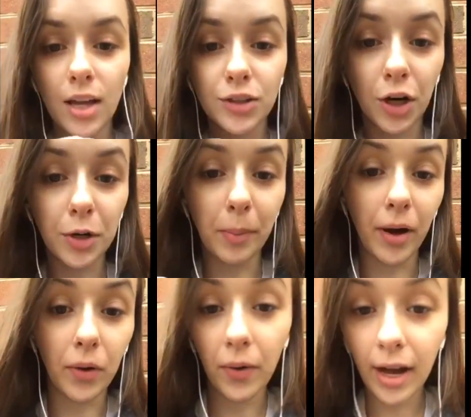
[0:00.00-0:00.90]
Turned
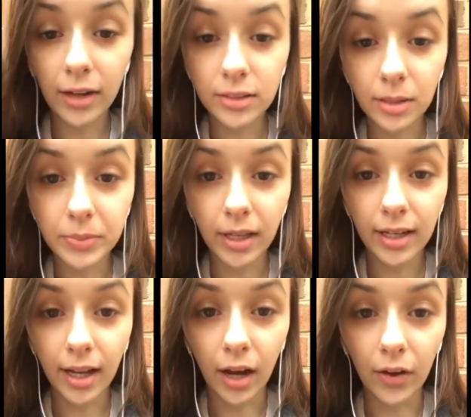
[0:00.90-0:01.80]
my whole house upside
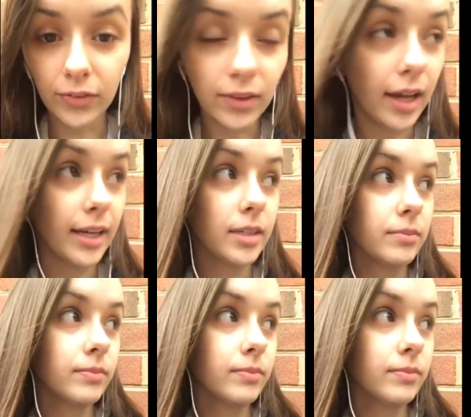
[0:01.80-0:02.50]
down, like,